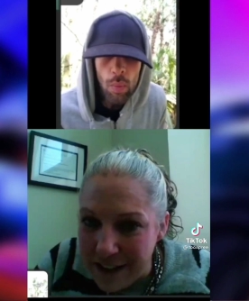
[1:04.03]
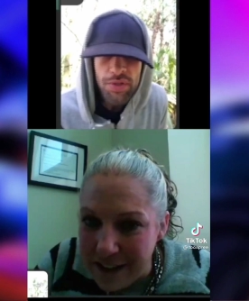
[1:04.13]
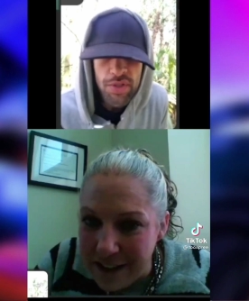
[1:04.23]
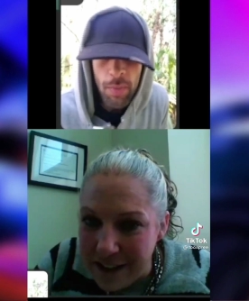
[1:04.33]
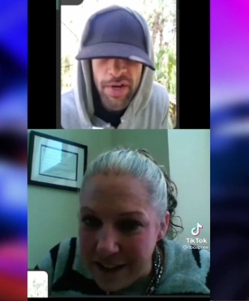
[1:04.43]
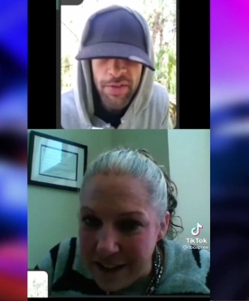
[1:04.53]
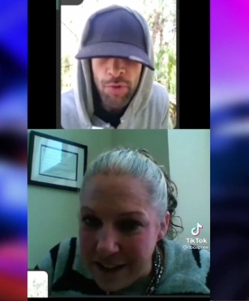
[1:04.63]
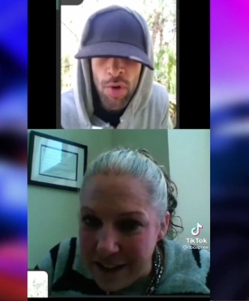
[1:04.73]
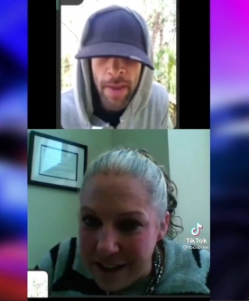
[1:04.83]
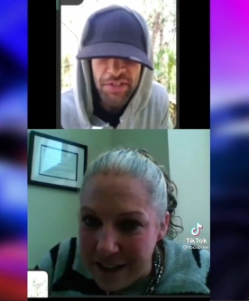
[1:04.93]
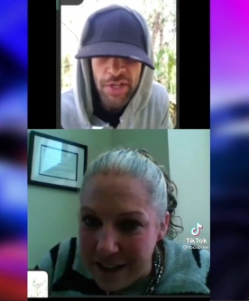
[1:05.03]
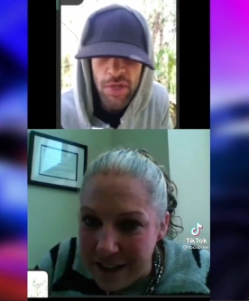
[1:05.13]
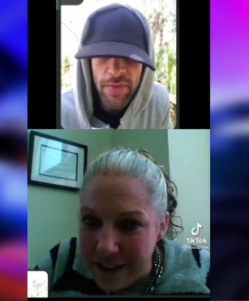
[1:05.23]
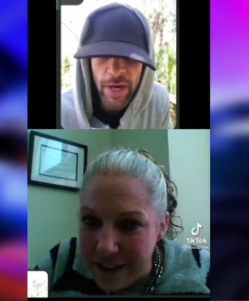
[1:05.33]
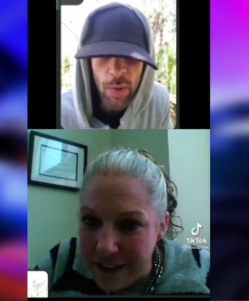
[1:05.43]
Speaker 1: Was someone in the room
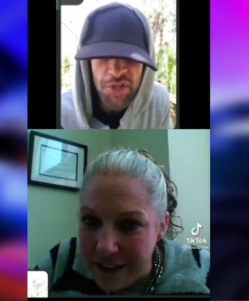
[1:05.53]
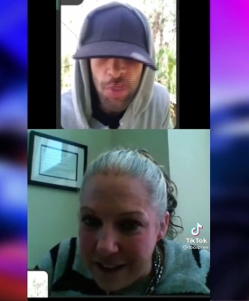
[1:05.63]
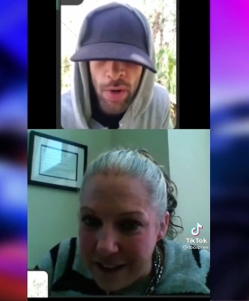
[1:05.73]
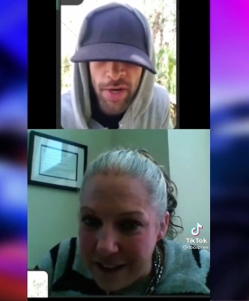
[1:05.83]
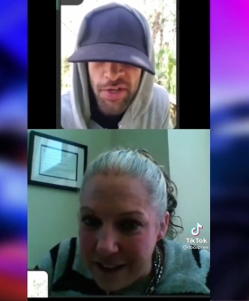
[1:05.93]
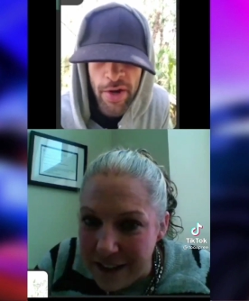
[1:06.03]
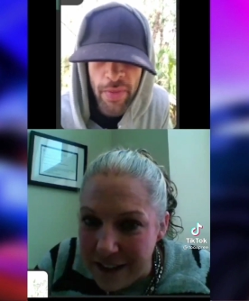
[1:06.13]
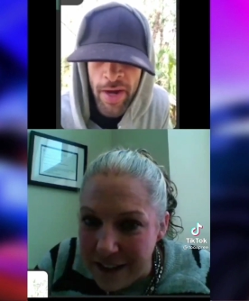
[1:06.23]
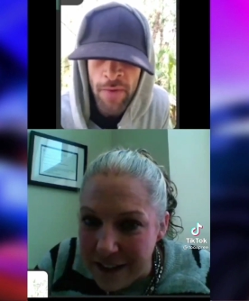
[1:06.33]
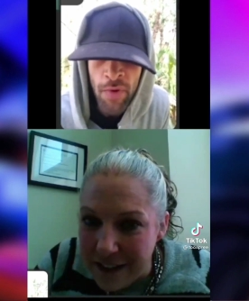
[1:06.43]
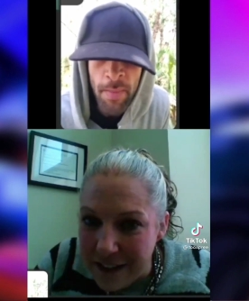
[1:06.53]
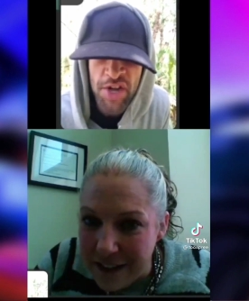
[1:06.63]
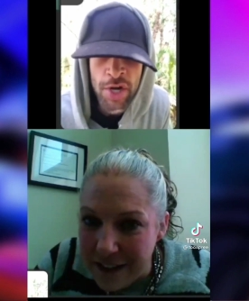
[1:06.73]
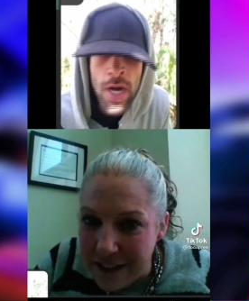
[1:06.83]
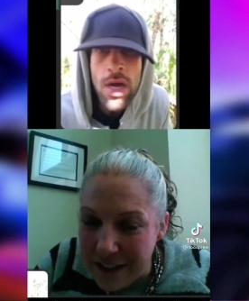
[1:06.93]
asking you that question, wanting to know that
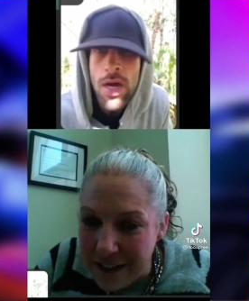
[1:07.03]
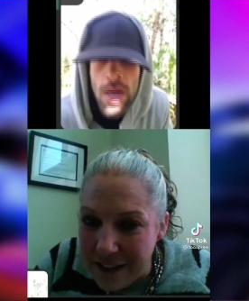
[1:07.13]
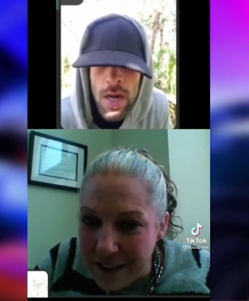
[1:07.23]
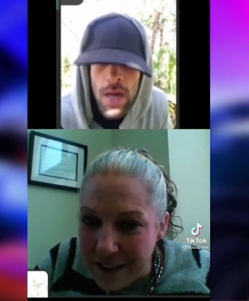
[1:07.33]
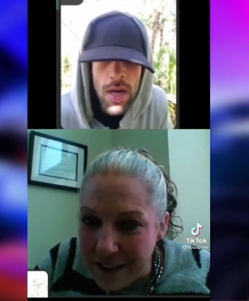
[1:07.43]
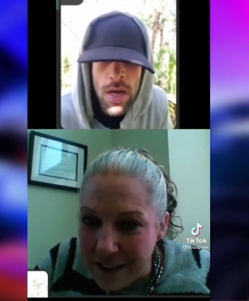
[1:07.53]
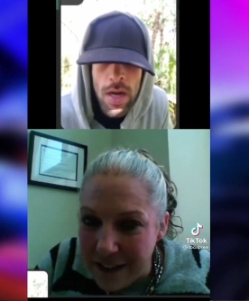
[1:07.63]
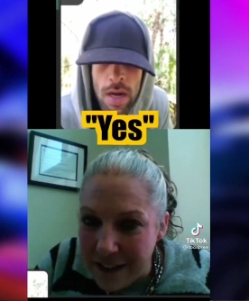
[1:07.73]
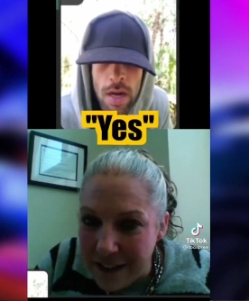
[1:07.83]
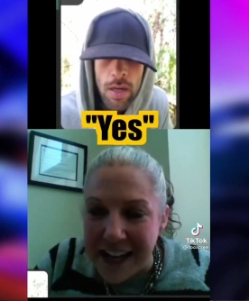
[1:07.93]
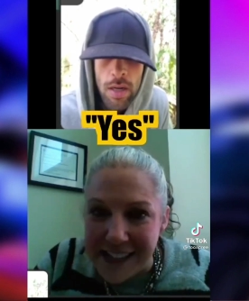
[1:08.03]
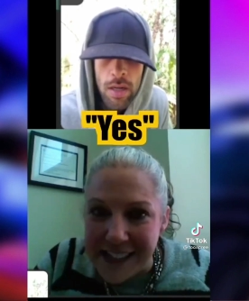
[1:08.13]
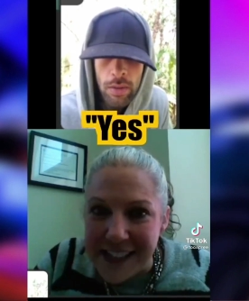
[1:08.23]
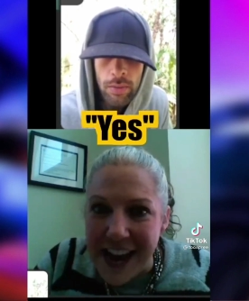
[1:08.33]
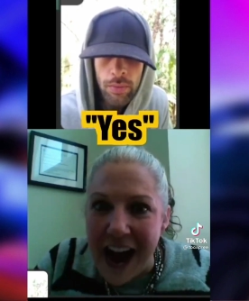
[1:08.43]
information?
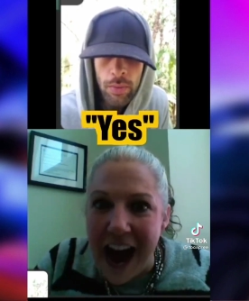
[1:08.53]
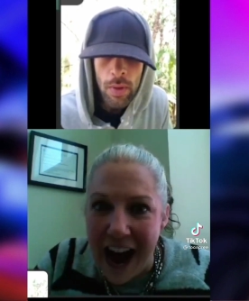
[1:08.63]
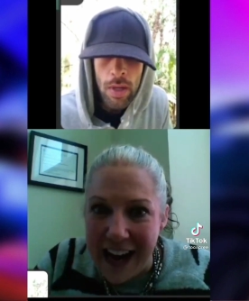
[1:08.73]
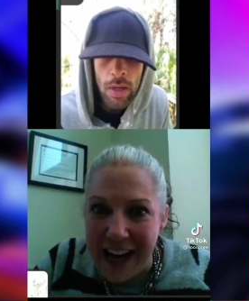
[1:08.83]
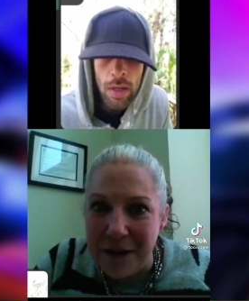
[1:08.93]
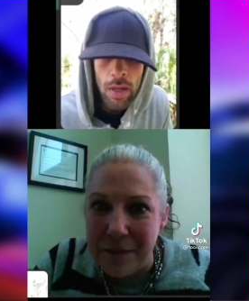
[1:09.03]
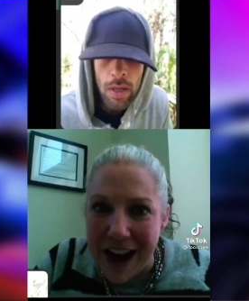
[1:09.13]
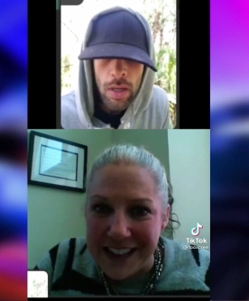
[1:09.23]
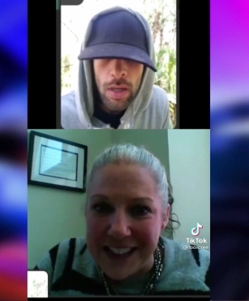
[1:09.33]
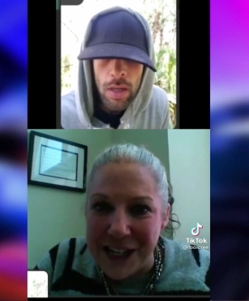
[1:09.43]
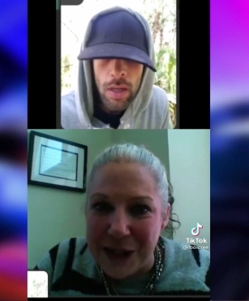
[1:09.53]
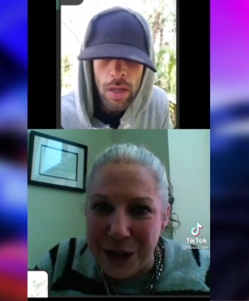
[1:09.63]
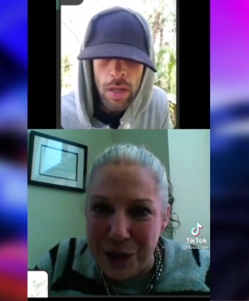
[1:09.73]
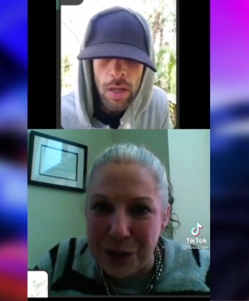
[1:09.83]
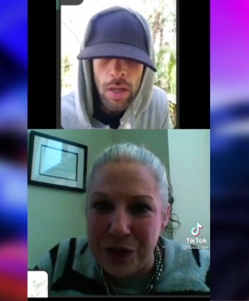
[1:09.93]
Speaker 2: Yes, I am
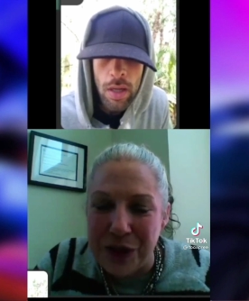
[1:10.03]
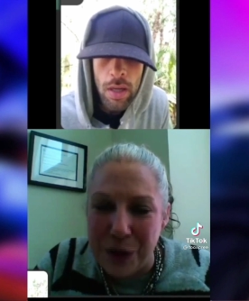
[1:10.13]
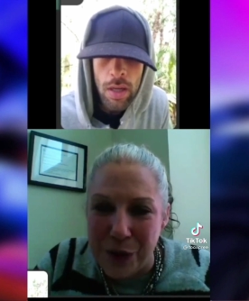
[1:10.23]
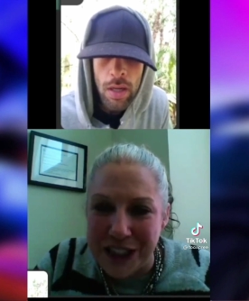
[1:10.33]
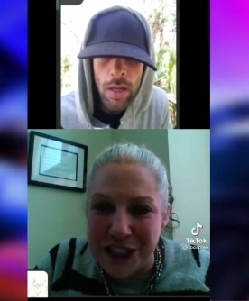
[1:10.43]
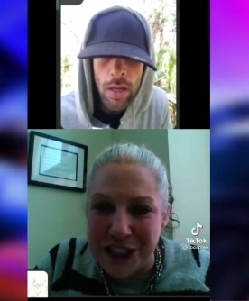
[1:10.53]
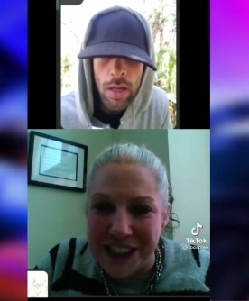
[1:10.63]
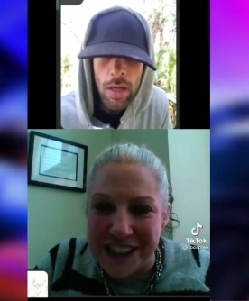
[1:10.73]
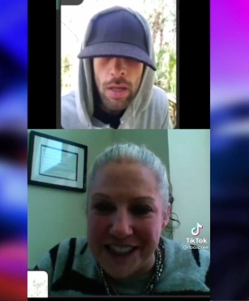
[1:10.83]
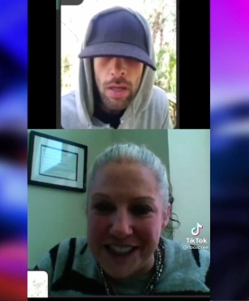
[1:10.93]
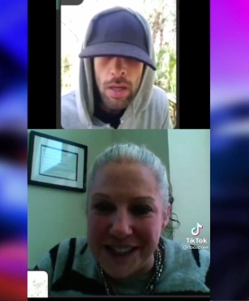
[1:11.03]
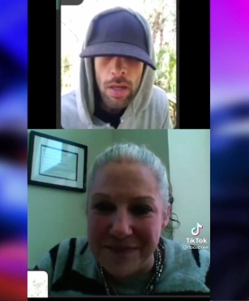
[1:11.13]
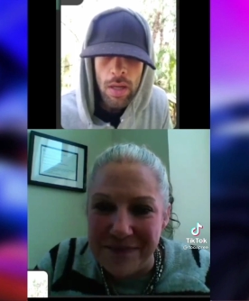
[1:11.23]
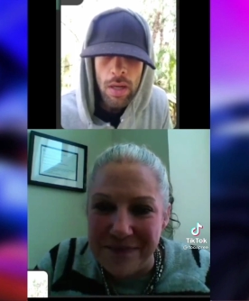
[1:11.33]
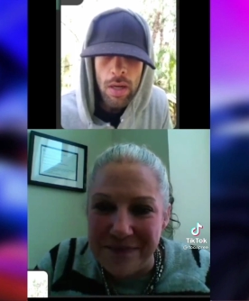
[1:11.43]
asking you the
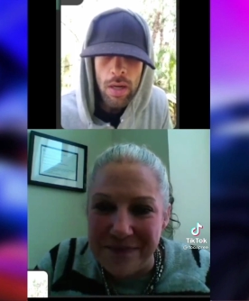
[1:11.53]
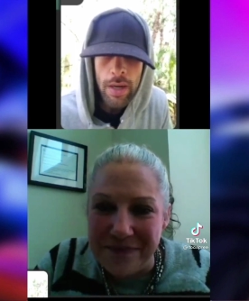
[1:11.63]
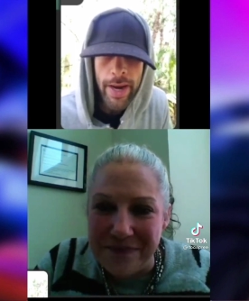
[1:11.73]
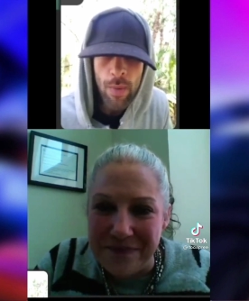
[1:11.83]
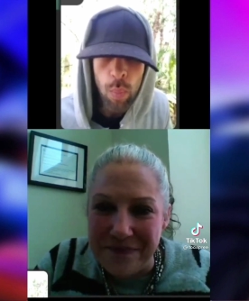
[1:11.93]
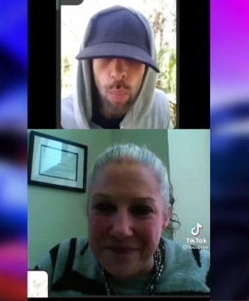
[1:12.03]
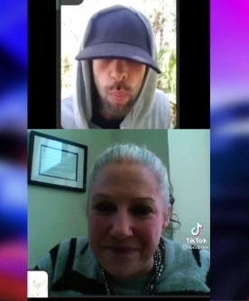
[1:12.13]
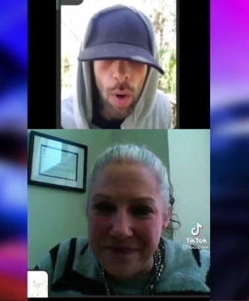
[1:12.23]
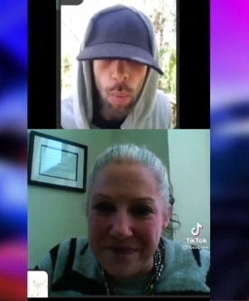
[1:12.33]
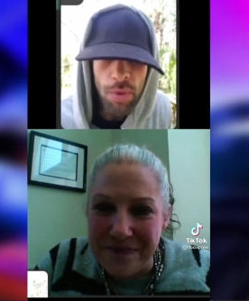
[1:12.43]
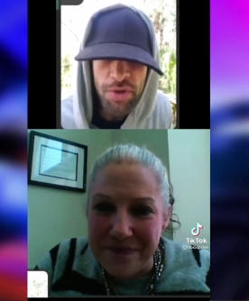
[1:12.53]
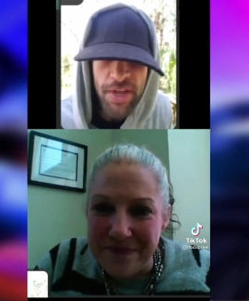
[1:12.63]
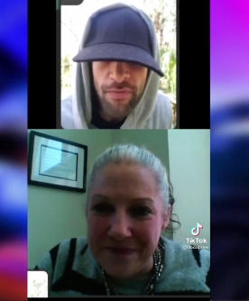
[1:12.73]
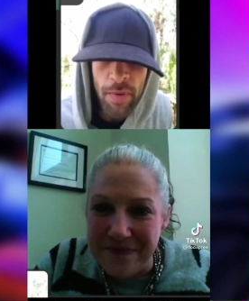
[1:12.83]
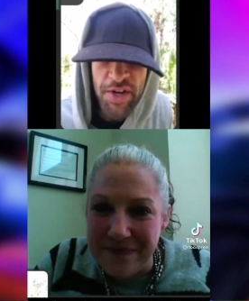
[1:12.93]
questions.
Speaker 1: Okay, and what what was
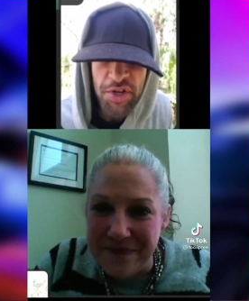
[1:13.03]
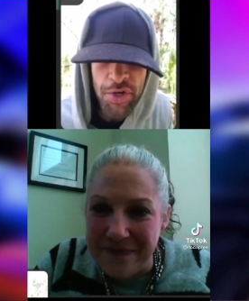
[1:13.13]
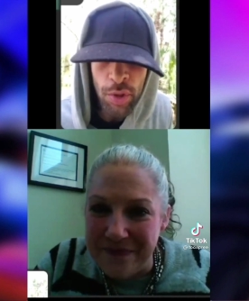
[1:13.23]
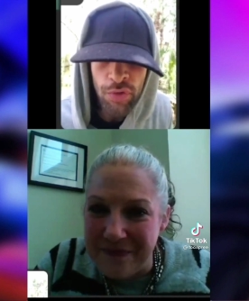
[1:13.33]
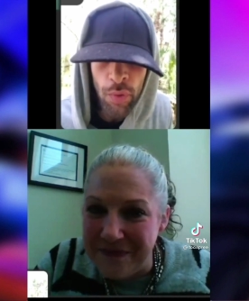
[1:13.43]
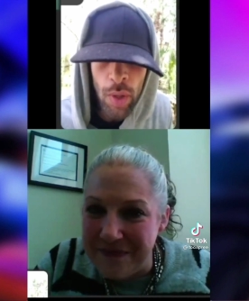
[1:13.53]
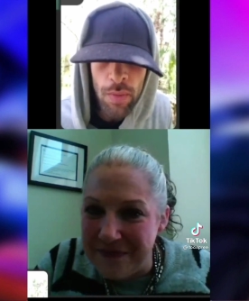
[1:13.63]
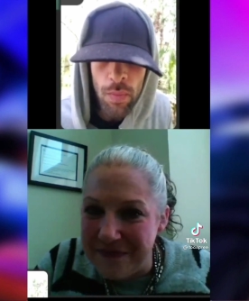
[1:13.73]
the information used for?